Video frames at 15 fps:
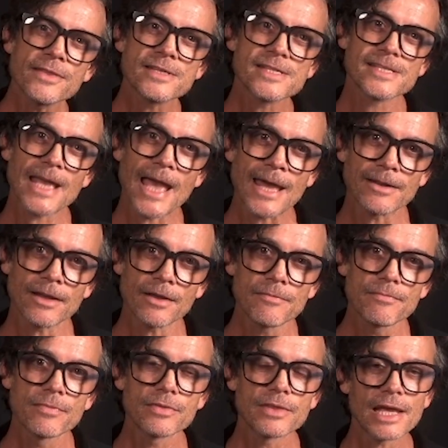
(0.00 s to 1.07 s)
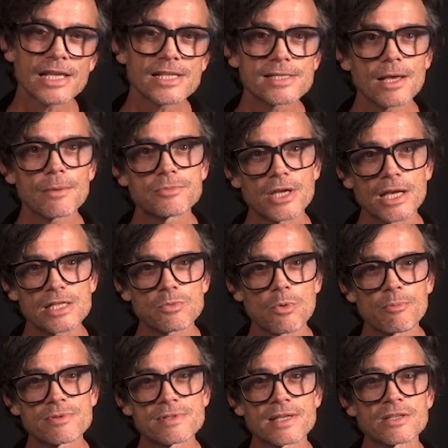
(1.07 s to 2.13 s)
the scanner, their subjects were
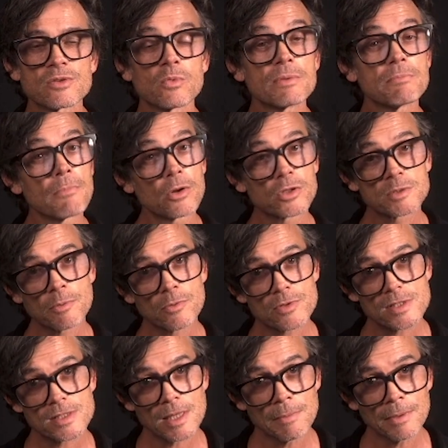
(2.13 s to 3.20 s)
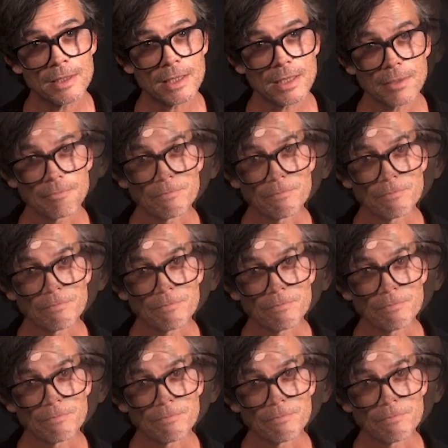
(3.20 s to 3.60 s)
presented with multiple stimuli.